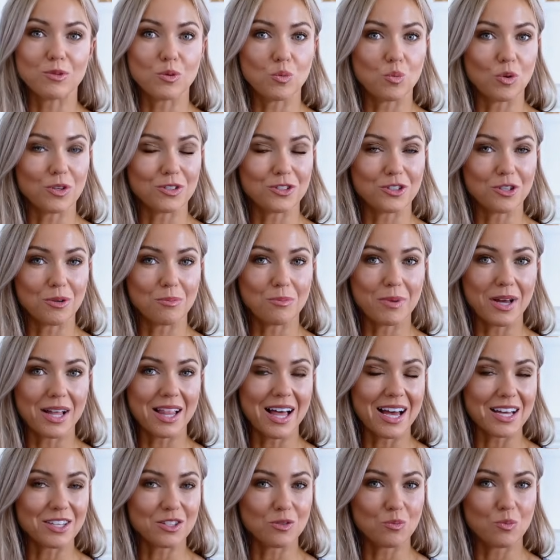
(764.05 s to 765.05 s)
to 1 dumbbell
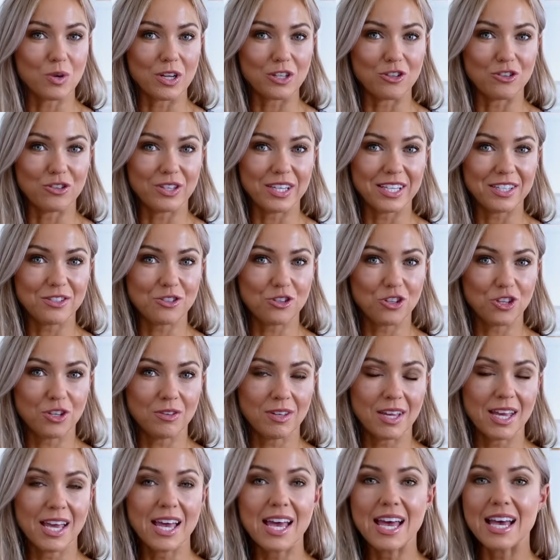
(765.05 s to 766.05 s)
as and when you need to.
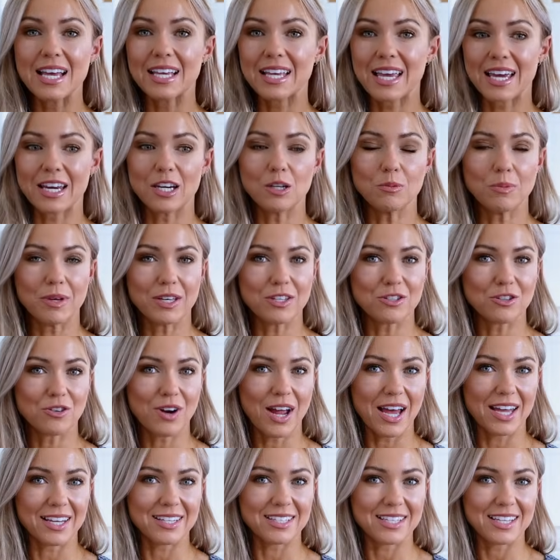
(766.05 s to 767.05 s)
Kettlebells are
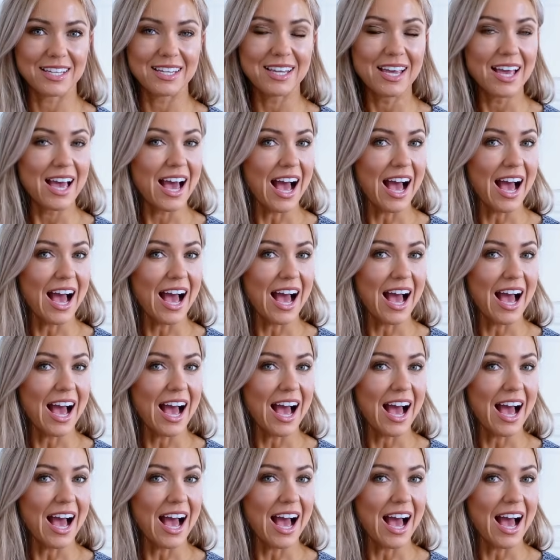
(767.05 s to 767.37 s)
handy,